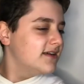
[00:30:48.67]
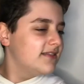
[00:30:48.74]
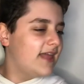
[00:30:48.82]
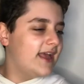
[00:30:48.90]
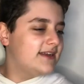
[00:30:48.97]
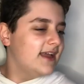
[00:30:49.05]

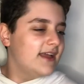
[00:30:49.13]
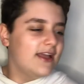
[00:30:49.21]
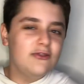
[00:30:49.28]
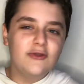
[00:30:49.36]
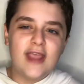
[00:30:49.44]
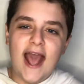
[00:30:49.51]
Like,
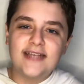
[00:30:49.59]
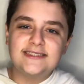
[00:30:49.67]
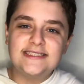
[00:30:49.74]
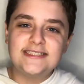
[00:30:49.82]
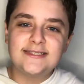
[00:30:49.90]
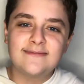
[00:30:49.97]
Luke
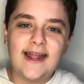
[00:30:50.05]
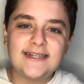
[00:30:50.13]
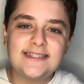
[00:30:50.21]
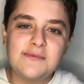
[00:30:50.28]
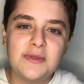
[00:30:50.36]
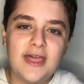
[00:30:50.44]
hasn't
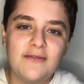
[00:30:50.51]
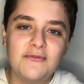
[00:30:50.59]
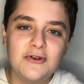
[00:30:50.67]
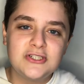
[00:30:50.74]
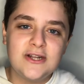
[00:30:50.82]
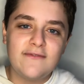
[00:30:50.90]
interacted with that
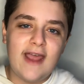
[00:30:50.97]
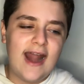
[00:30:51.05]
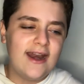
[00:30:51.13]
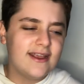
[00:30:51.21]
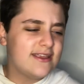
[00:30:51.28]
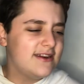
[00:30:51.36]
version of
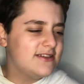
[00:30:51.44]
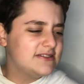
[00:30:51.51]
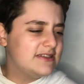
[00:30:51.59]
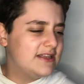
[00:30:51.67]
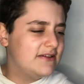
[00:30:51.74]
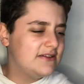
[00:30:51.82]
Anakin, he's
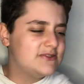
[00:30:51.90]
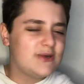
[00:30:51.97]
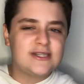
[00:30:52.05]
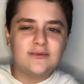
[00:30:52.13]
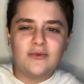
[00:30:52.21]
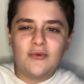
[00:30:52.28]
only
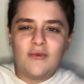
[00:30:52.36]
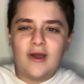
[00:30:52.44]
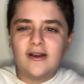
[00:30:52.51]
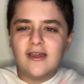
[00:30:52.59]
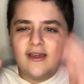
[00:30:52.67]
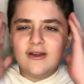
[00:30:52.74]
interacted with the
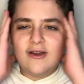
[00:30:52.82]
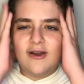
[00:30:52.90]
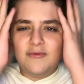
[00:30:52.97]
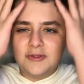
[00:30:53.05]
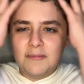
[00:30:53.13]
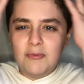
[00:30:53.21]
one uh,
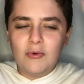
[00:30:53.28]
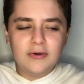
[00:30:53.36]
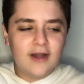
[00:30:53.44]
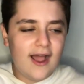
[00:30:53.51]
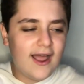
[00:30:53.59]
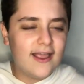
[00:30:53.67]
with the bald
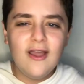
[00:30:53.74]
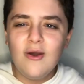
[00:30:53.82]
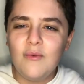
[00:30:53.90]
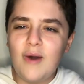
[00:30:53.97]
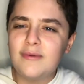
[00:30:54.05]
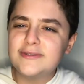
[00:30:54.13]
guy.
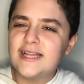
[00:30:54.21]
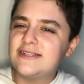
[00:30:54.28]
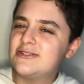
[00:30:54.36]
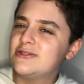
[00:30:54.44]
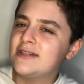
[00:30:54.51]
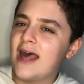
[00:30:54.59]
Why would they
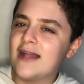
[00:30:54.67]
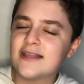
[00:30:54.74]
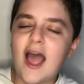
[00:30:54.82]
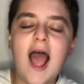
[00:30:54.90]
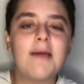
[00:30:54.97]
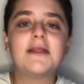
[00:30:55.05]
do that?
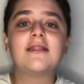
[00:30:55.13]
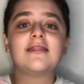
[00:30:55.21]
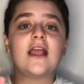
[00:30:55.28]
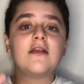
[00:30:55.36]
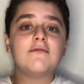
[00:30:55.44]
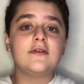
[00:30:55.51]
I mean,
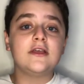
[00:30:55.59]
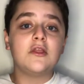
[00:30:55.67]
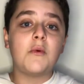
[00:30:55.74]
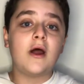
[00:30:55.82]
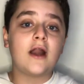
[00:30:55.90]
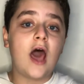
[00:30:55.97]
thankfully, the
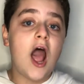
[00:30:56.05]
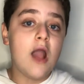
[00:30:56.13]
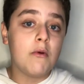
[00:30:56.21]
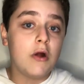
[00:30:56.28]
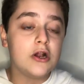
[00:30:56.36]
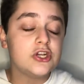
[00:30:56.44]
one I
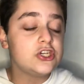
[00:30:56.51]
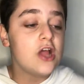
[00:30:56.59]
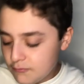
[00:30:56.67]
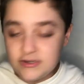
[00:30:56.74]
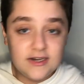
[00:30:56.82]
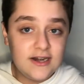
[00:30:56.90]
watched
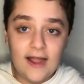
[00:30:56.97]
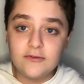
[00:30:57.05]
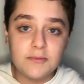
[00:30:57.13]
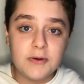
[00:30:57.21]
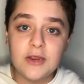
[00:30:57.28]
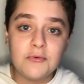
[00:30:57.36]
didn't have
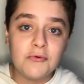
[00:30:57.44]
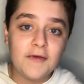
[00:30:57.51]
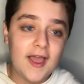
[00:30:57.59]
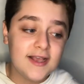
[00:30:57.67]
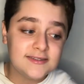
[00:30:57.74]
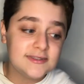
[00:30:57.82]
the prequel
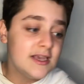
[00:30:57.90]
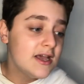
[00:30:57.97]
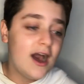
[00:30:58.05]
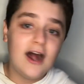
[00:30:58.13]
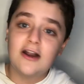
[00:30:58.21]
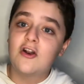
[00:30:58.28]
face.
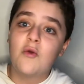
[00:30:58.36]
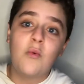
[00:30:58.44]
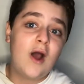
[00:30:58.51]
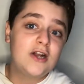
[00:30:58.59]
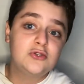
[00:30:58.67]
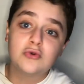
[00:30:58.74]
I don't know
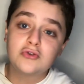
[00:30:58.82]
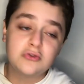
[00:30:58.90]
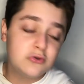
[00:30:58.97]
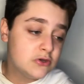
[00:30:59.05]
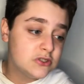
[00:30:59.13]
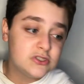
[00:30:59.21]
why George
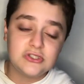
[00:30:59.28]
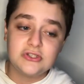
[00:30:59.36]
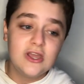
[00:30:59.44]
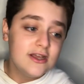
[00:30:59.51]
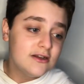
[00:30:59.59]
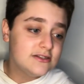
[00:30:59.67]
Lucas and
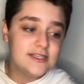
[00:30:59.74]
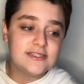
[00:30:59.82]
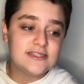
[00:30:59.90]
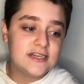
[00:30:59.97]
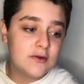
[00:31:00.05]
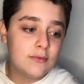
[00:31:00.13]

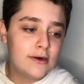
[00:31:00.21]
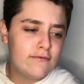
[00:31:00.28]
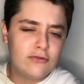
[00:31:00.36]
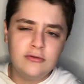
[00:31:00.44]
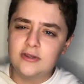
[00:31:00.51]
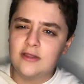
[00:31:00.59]
Disney and
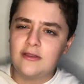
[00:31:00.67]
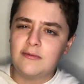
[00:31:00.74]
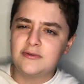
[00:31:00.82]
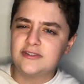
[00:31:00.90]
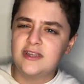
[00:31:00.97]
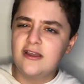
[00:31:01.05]
whatever thought that that
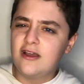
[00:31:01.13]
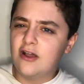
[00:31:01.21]
was a